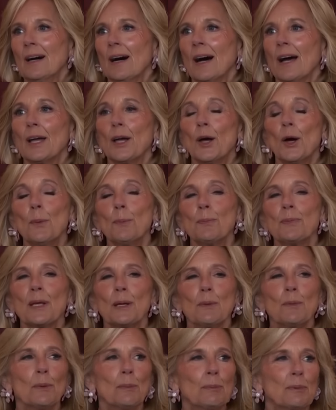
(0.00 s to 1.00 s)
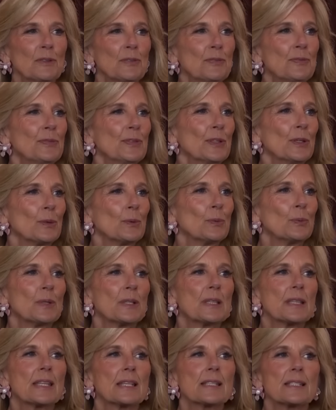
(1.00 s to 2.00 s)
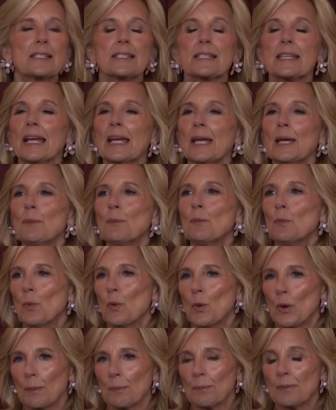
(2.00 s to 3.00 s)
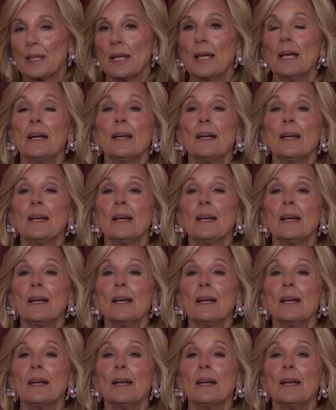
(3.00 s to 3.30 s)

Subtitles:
I hope they will be filled with the same warmth